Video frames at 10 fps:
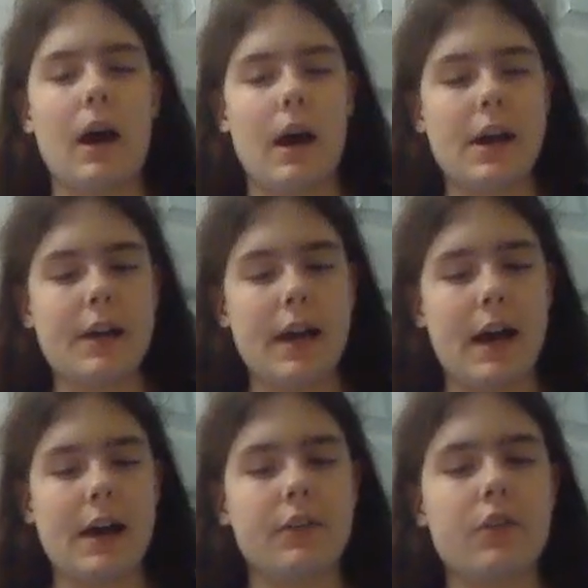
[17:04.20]
I
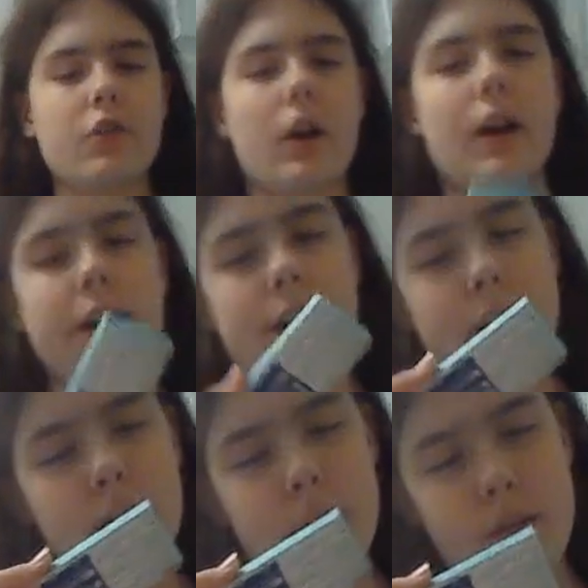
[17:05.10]
had to
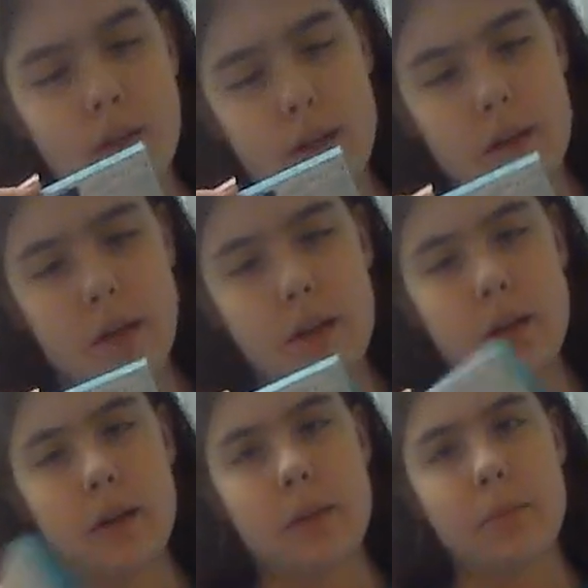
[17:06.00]
try
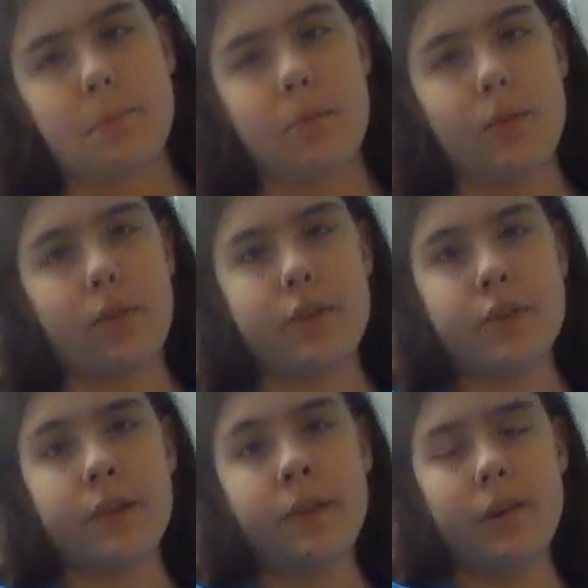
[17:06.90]

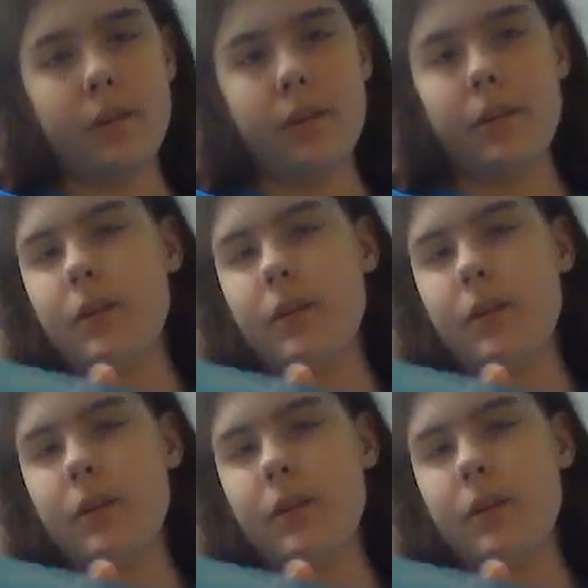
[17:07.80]
Precision,